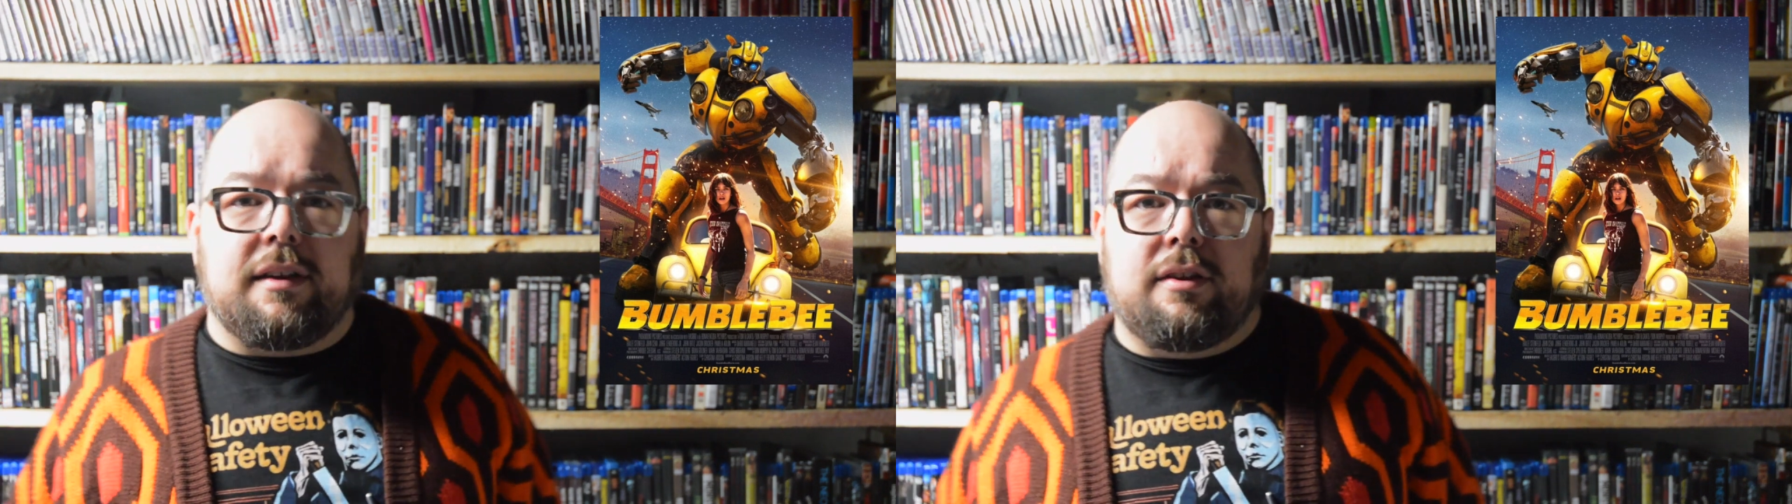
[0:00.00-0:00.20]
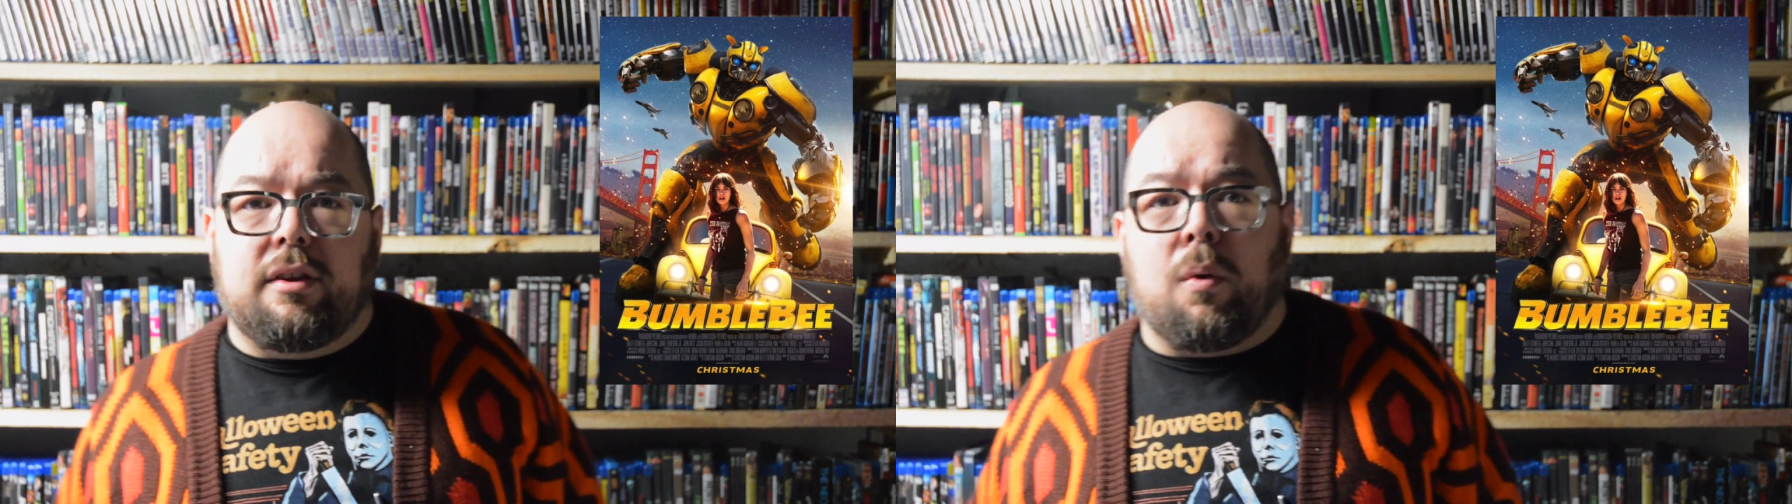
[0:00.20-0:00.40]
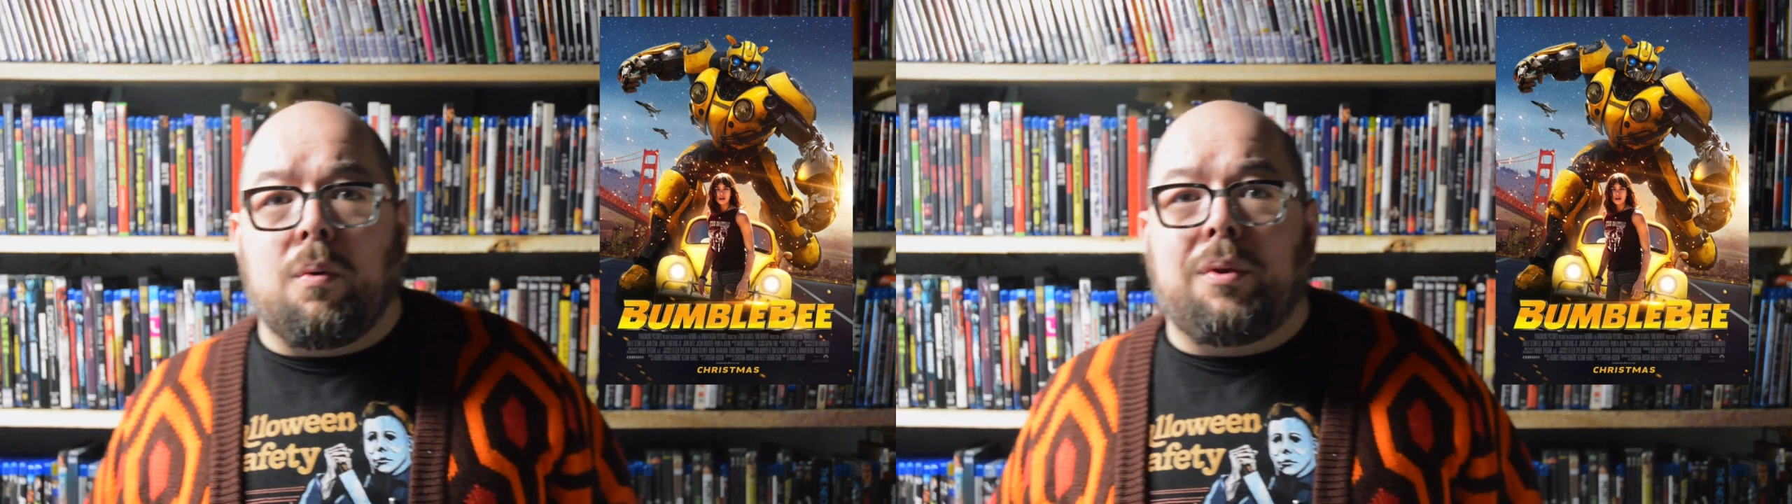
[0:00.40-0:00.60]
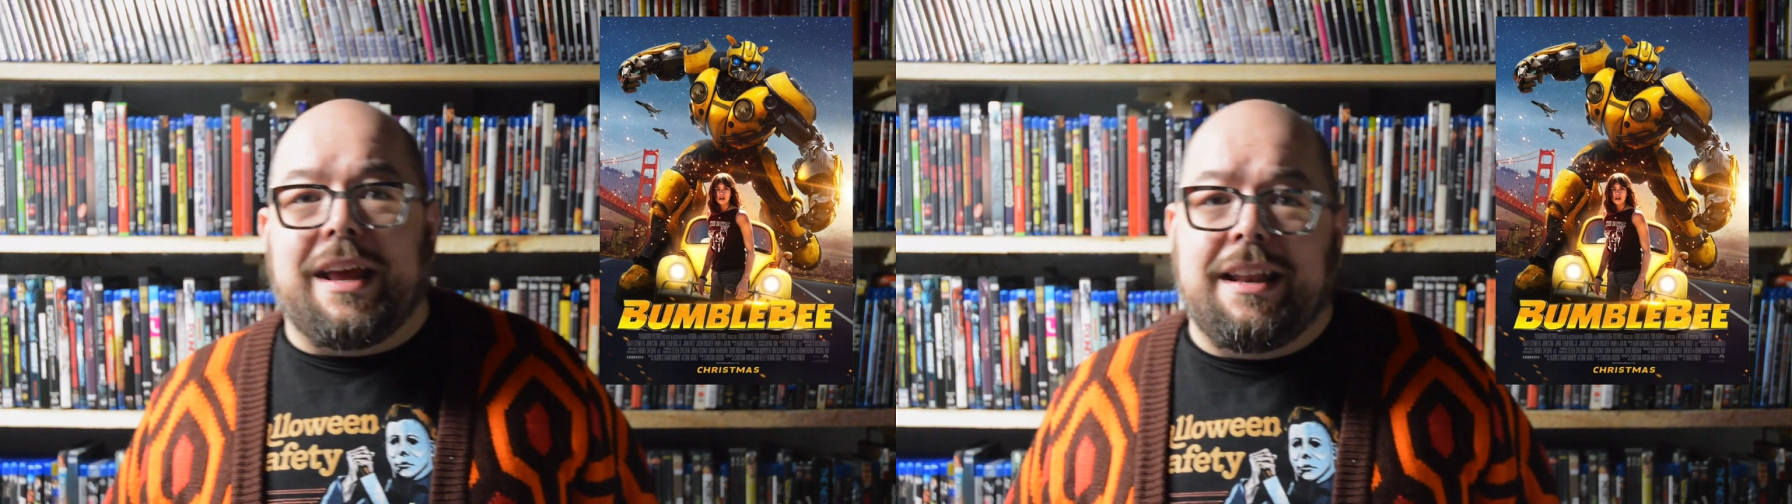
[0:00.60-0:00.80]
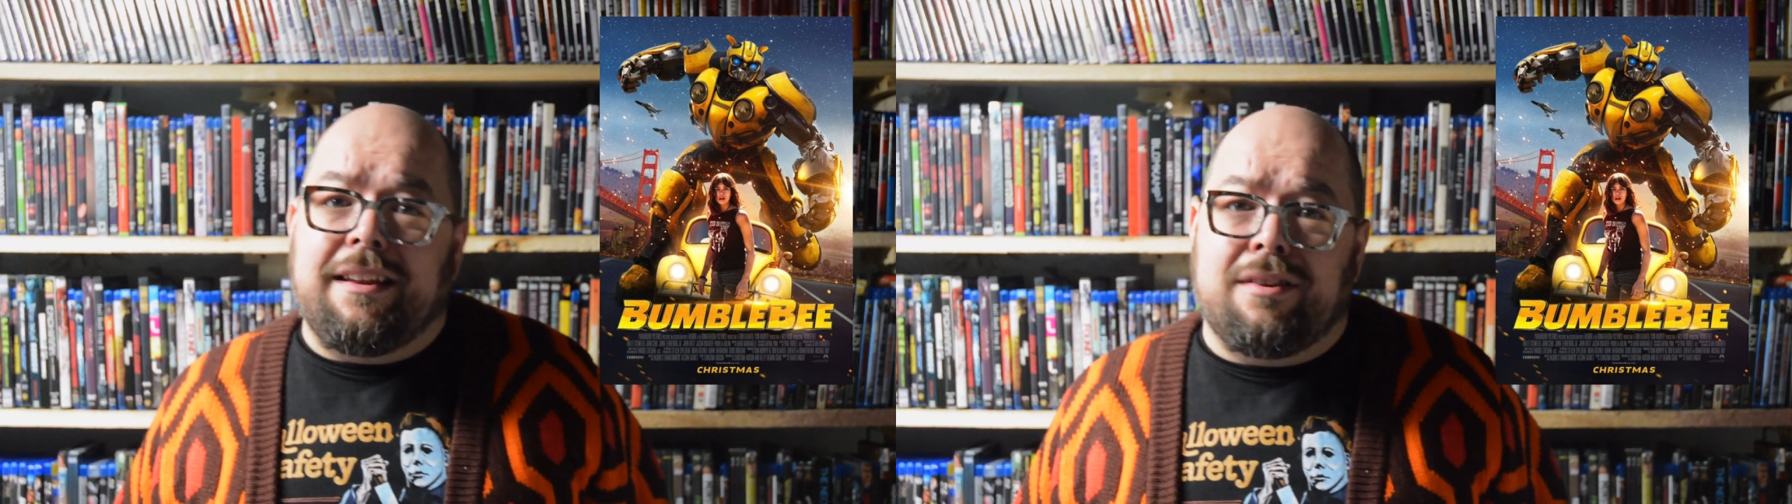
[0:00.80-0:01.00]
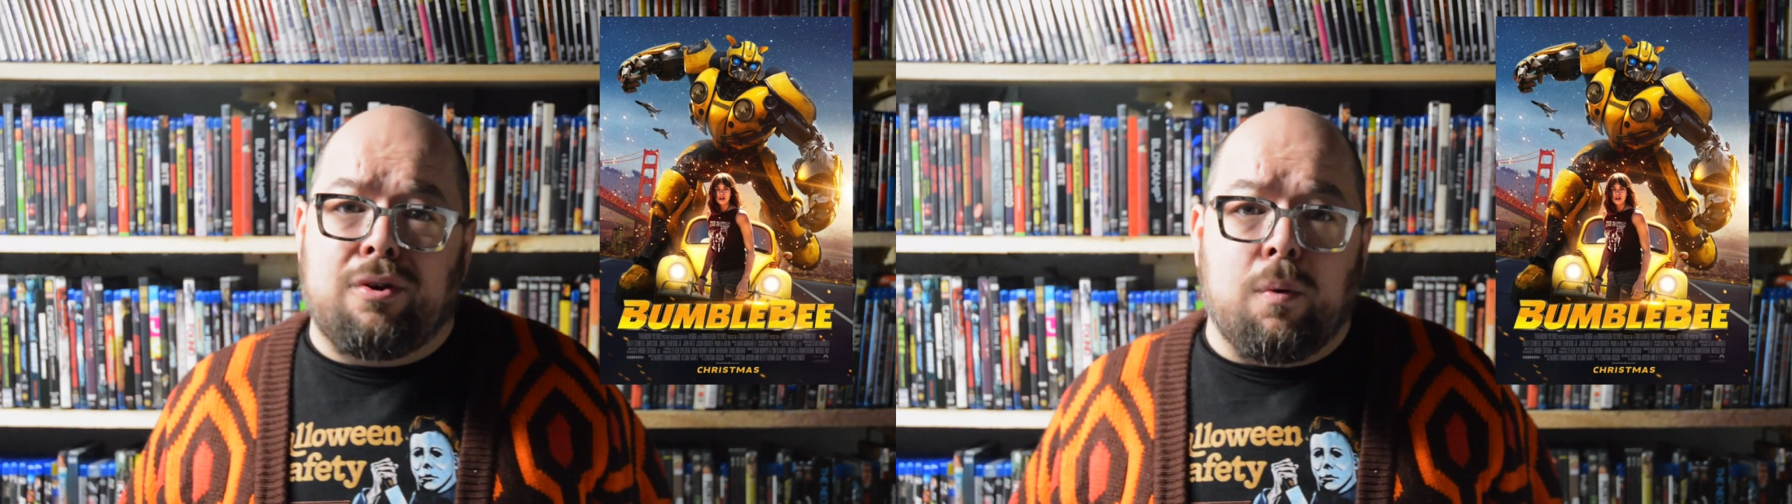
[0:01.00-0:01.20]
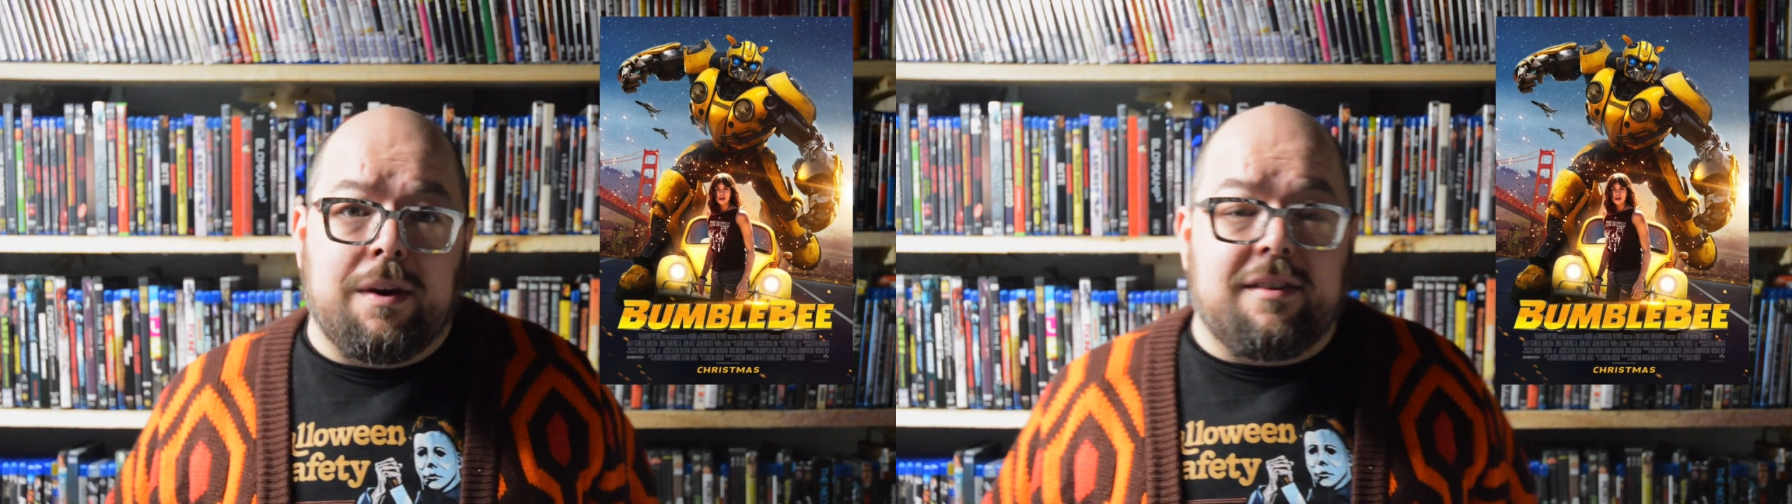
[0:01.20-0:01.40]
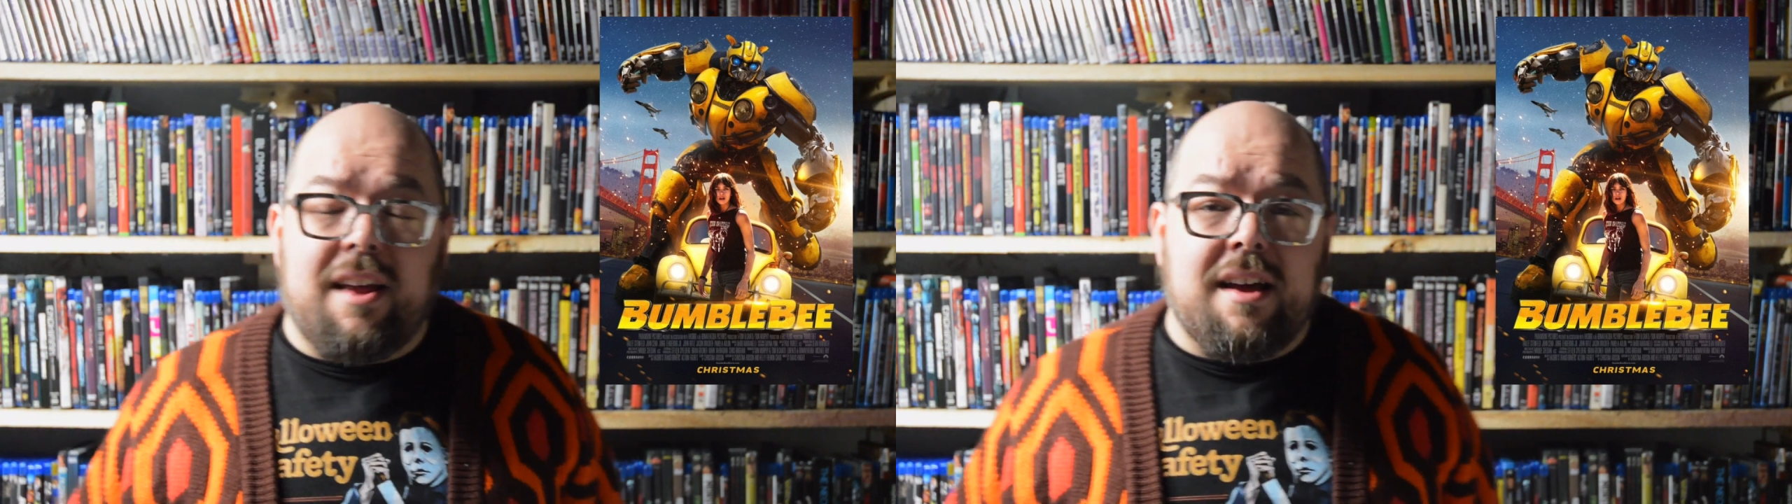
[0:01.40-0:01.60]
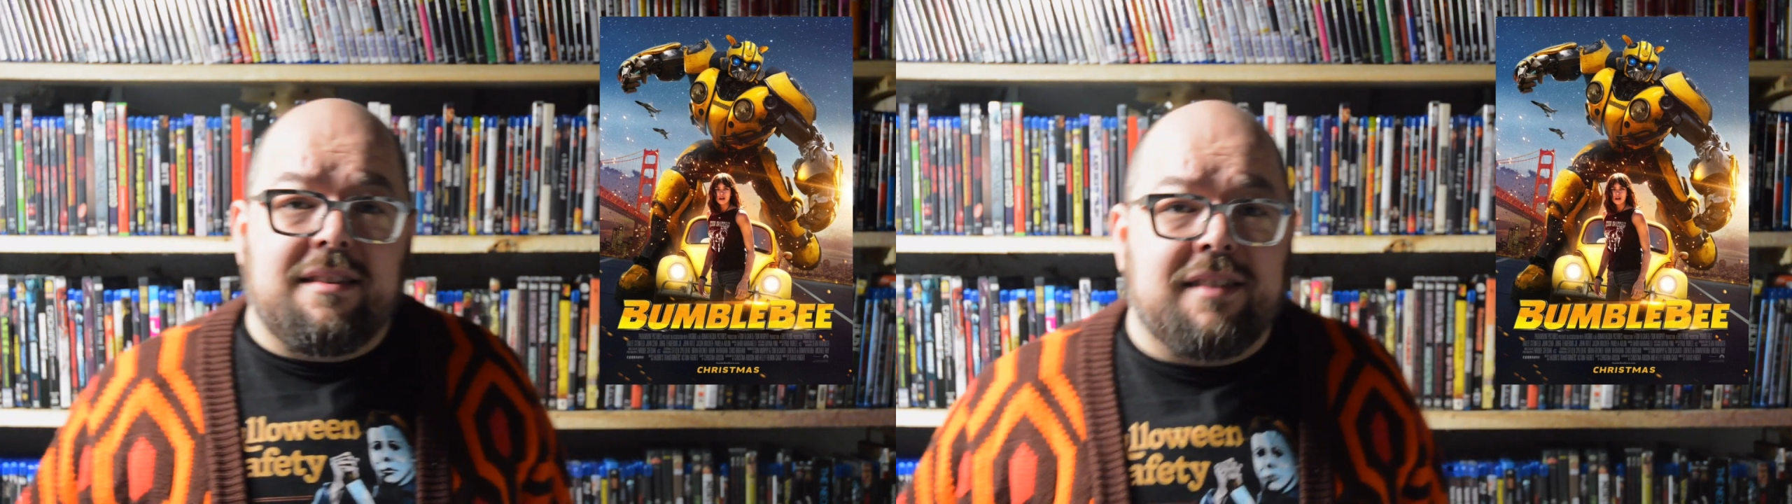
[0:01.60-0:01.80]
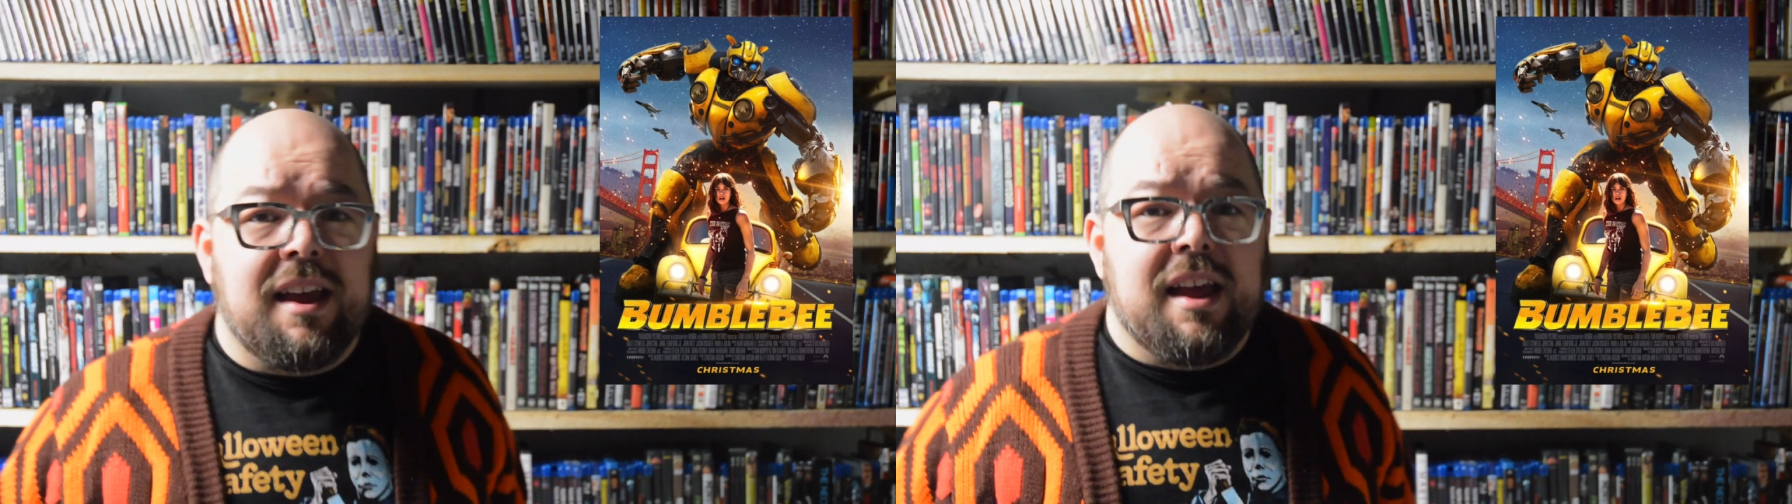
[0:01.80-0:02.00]
like to the old 80s toy
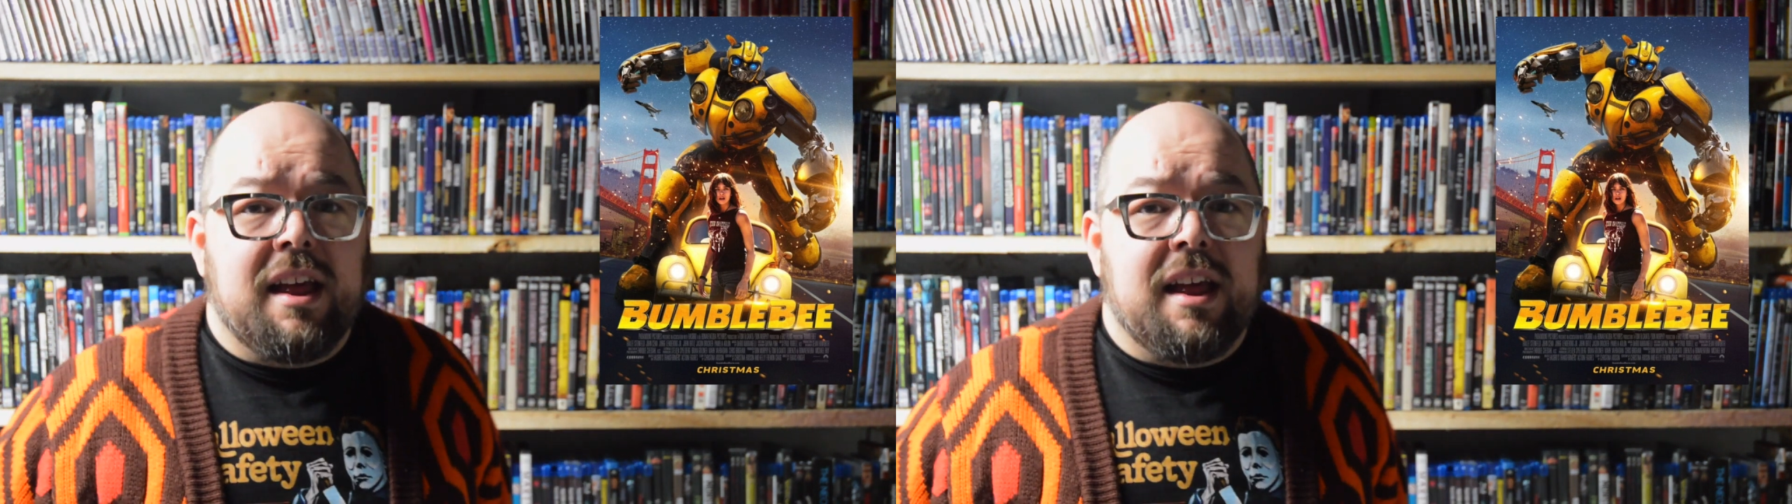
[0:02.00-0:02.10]
designs.